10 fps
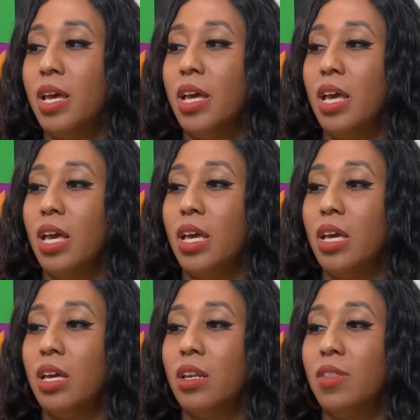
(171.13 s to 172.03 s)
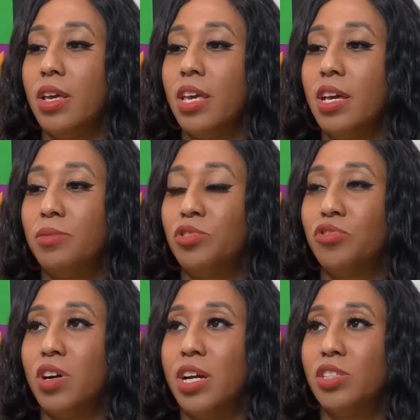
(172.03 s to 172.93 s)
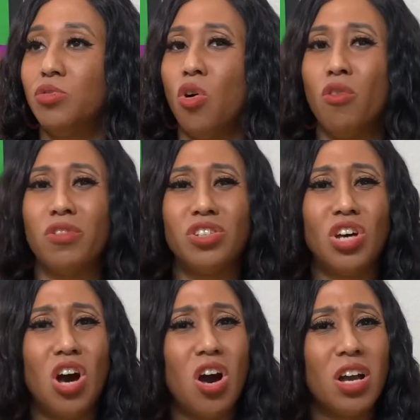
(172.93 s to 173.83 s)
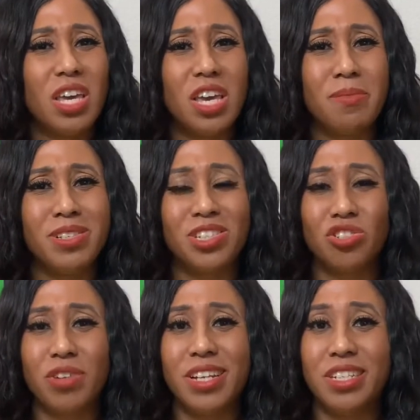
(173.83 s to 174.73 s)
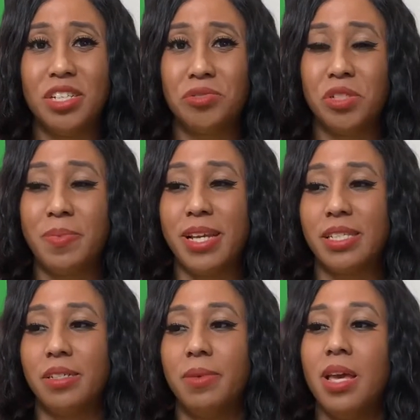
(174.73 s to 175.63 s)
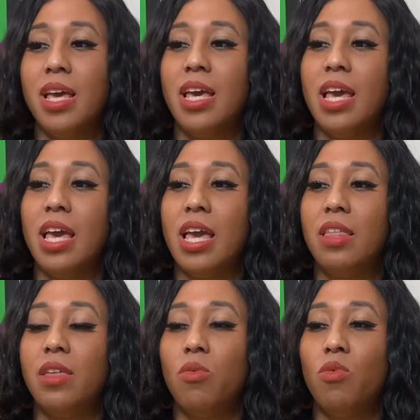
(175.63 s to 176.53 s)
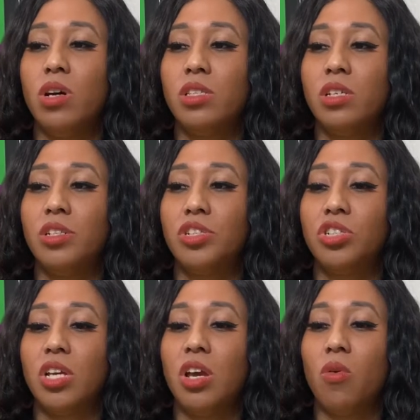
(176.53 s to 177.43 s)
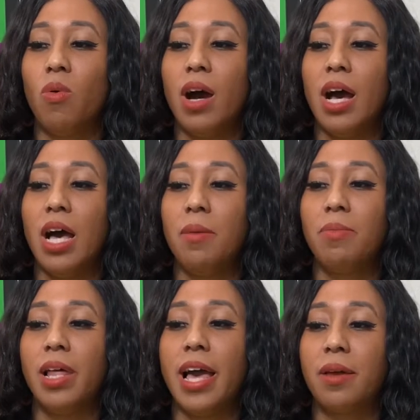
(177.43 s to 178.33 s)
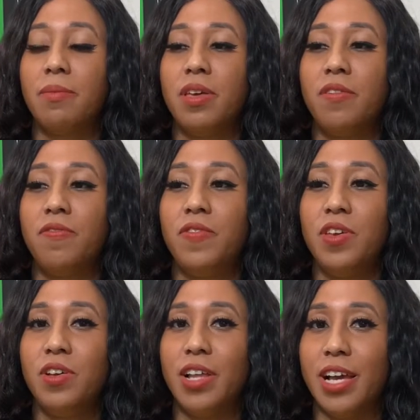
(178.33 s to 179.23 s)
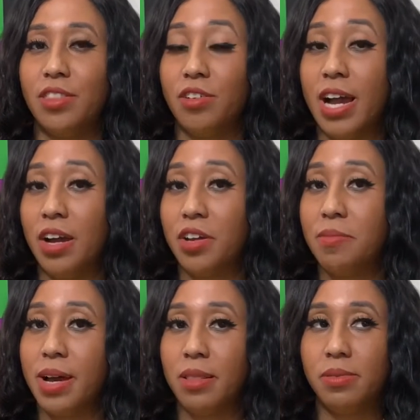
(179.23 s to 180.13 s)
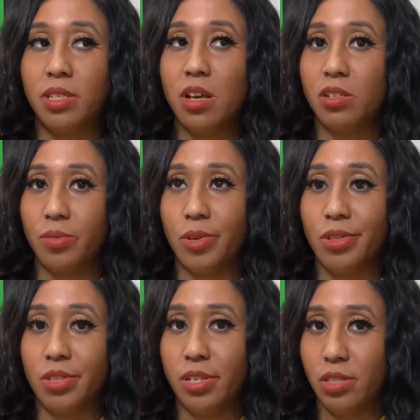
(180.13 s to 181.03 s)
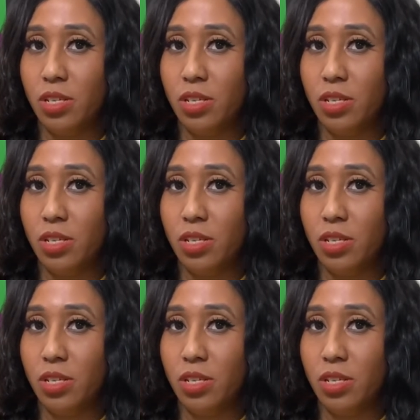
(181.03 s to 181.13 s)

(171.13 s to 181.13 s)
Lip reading: And they kept trying to overtalk him and just straight disrespect him. And they wanted to understand why black men feel like they're out here by themselves. Well, this is